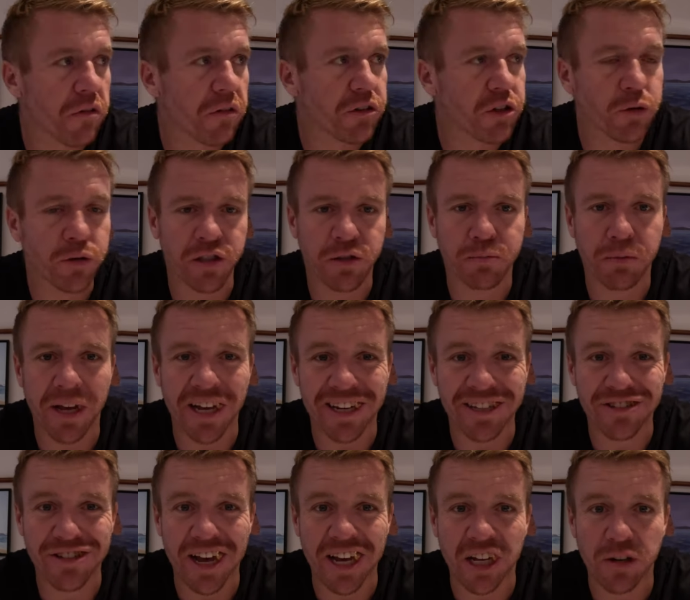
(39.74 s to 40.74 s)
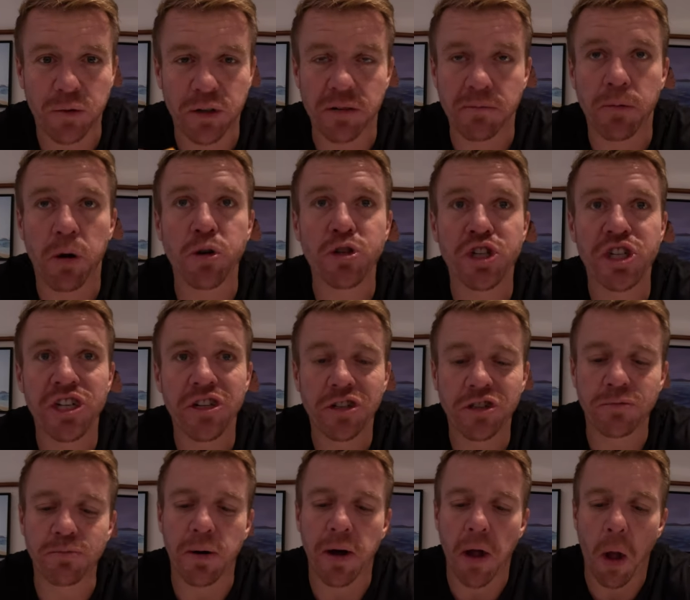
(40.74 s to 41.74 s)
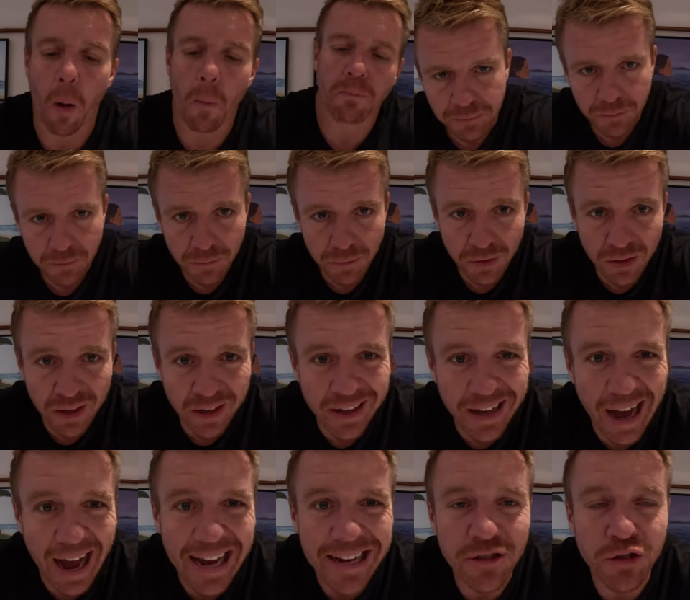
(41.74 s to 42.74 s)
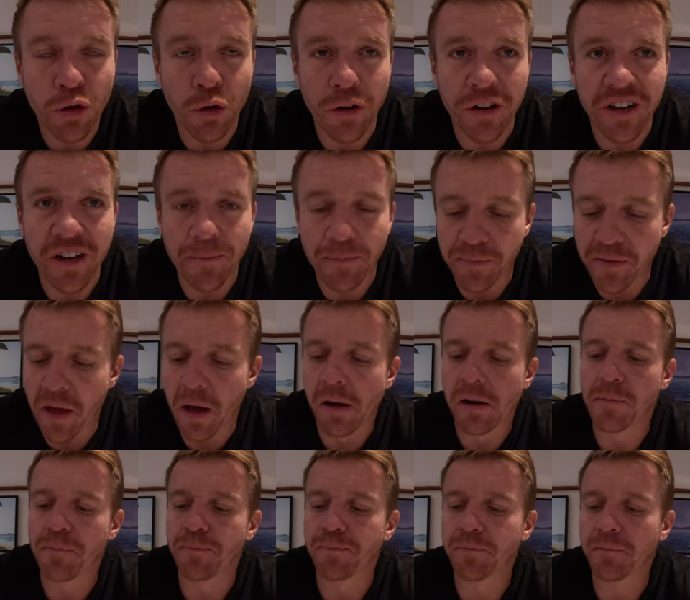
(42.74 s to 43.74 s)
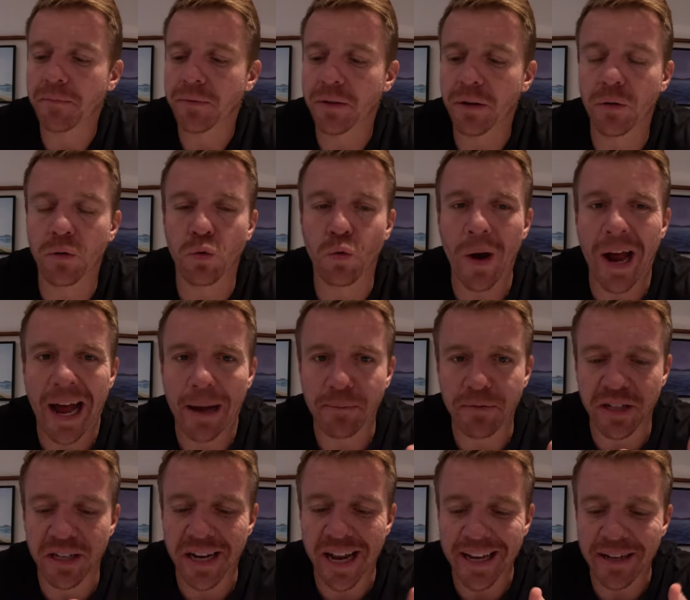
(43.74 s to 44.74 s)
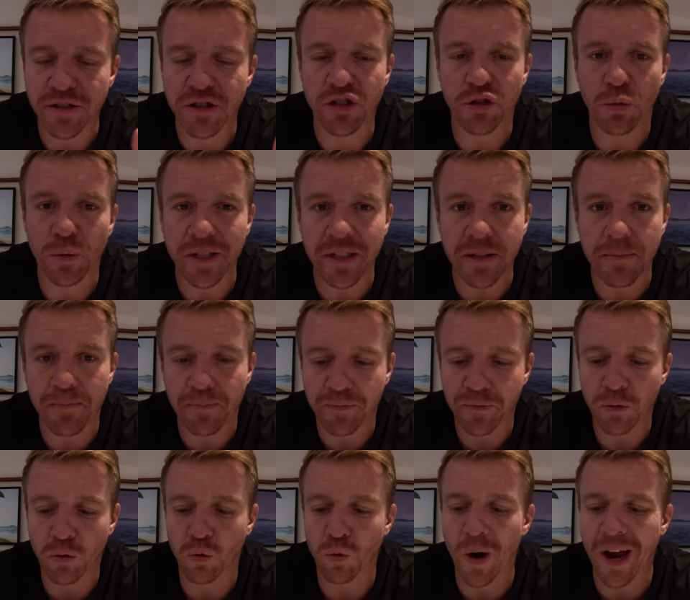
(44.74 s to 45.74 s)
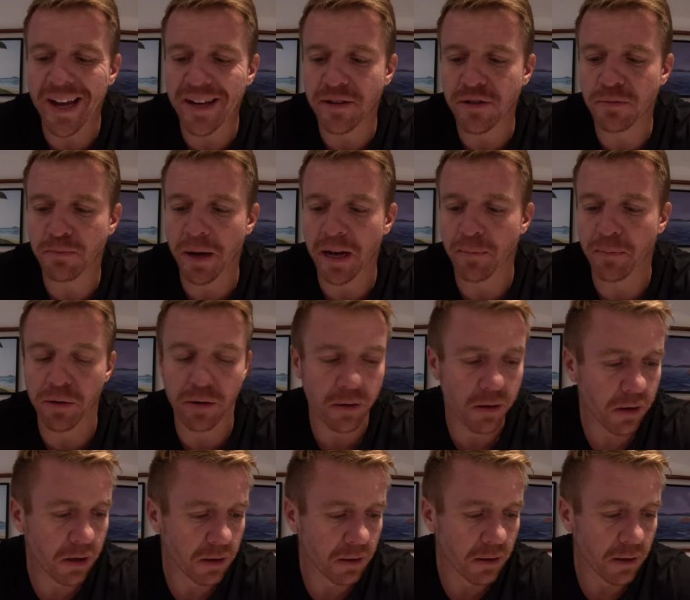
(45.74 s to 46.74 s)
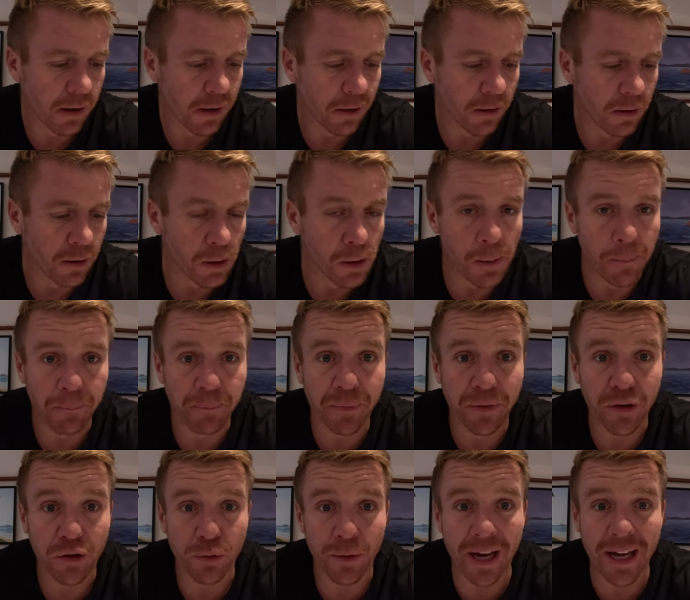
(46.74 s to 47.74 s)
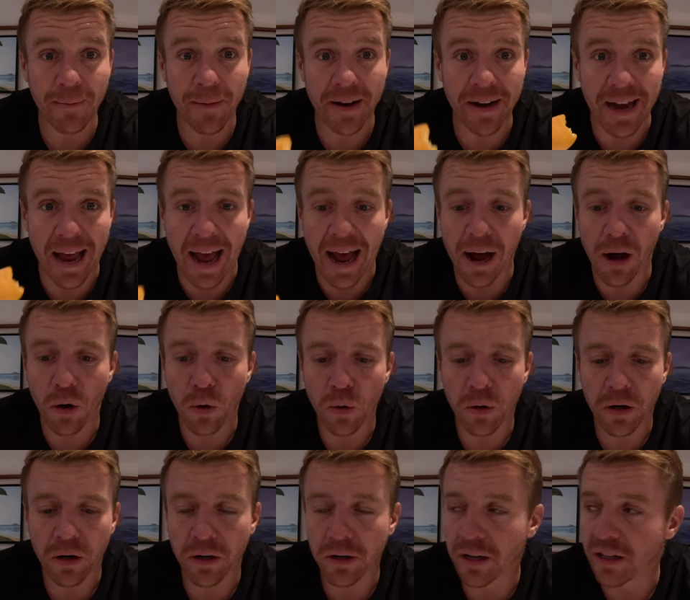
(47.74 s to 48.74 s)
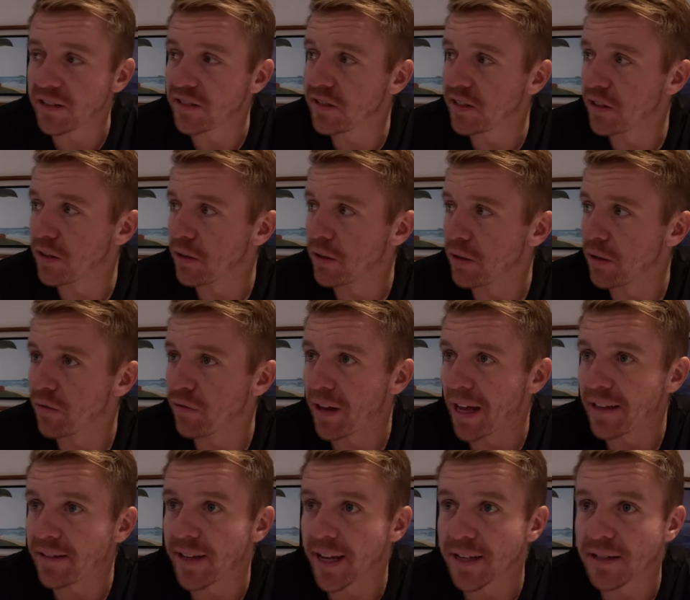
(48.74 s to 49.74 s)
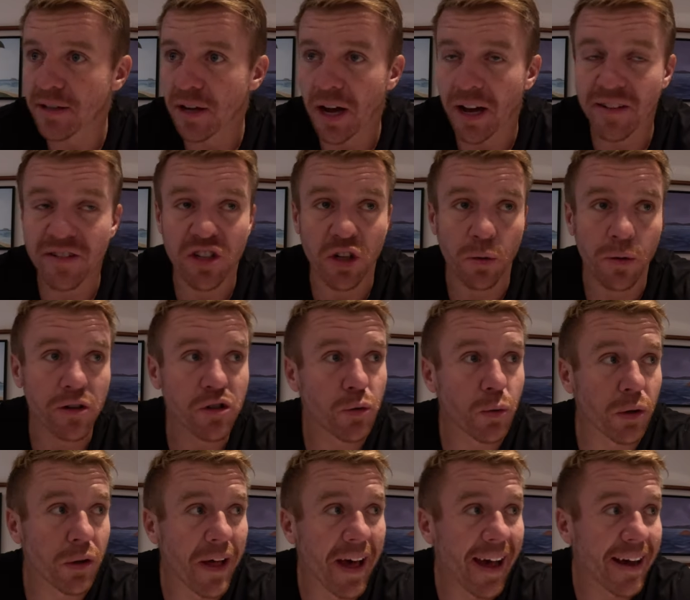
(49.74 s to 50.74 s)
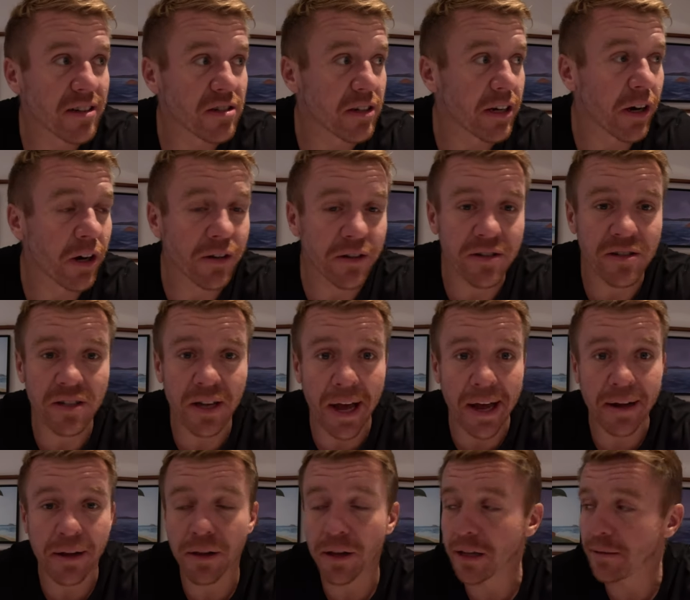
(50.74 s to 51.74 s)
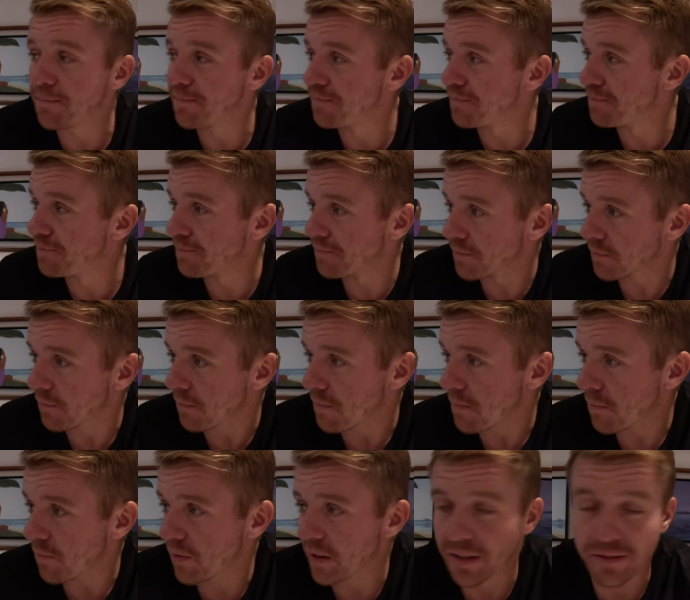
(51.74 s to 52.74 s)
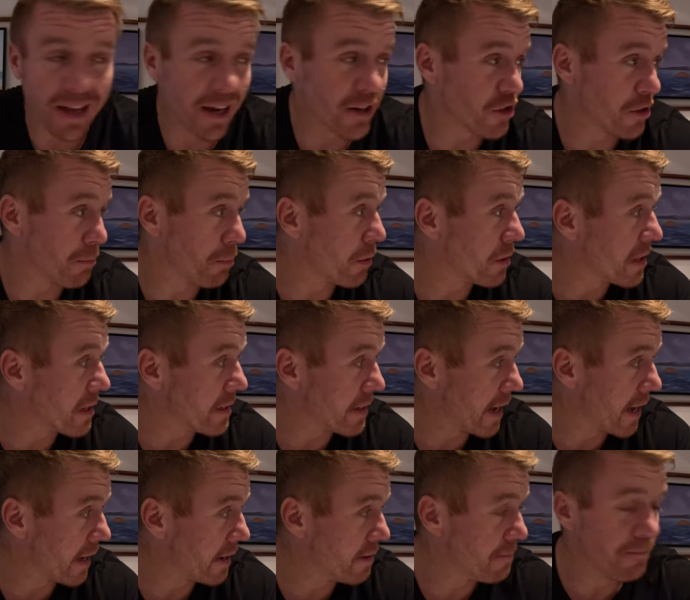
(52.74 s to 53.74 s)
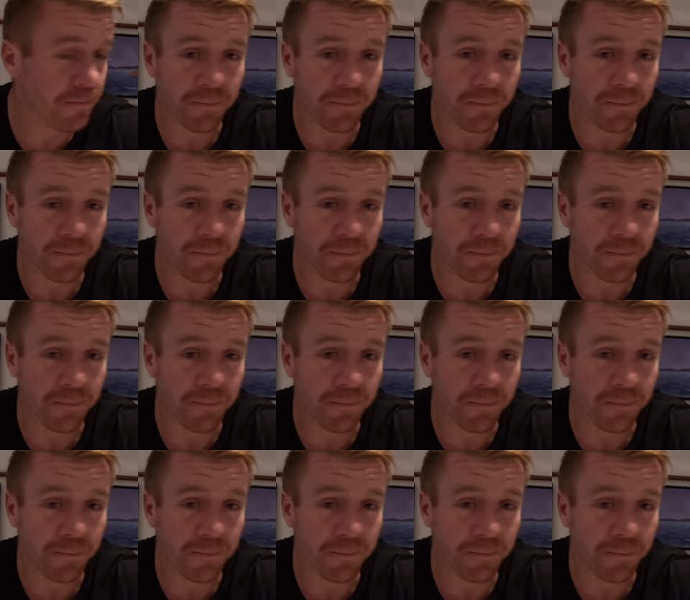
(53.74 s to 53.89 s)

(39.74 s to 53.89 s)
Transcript: To explain exactly what a mochi is, but ice cream wrapped in a sweet rice paper. So we got about an hour until the flight takes off, so we're just relaxing here in the Sky Club. It's actually pretty dead